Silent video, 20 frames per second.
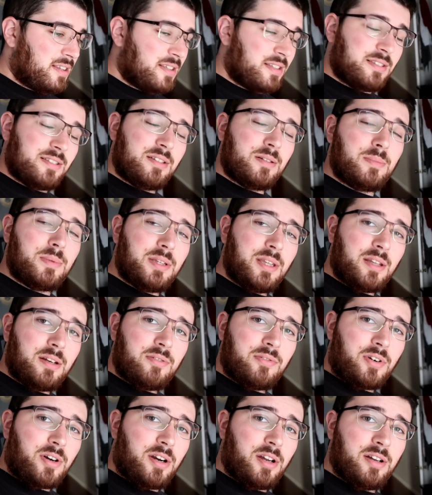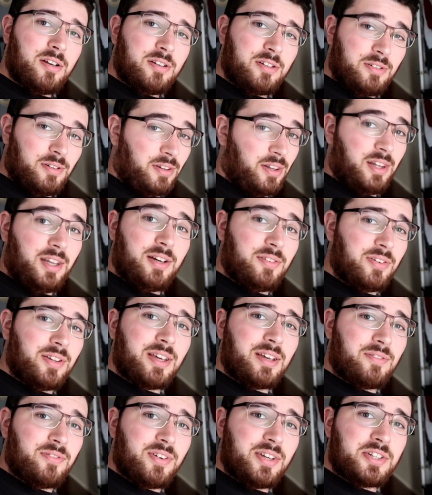This is going to be the end of our
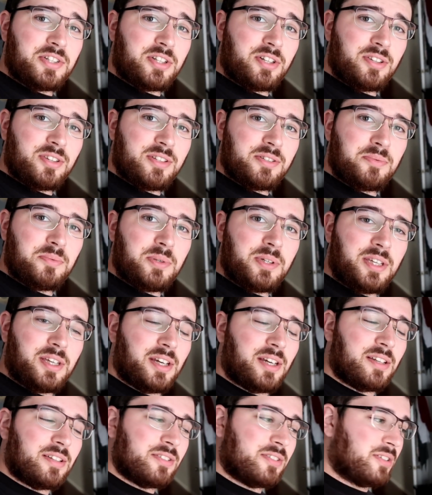lovely adventure this weekend.